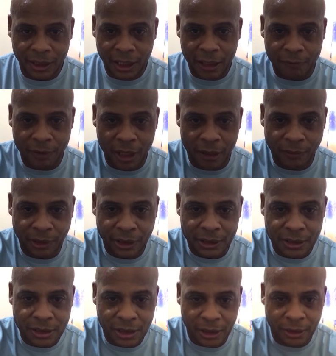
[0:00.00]
Have you ever
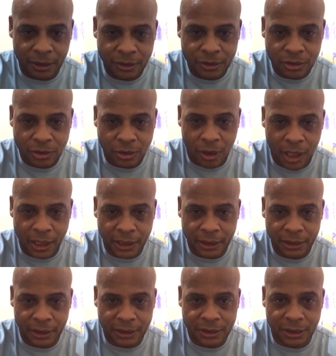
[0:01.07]
considered
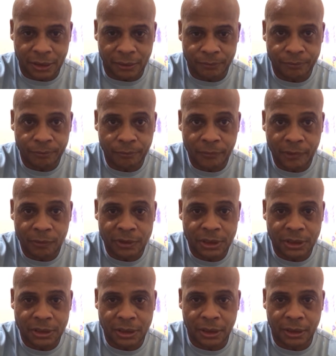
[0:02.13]
starting, let's see, what's
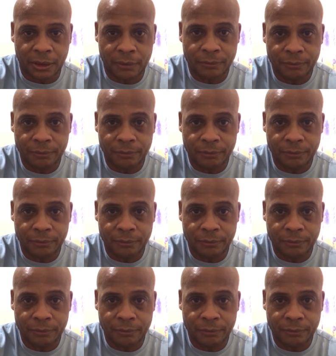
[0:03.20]
he saying?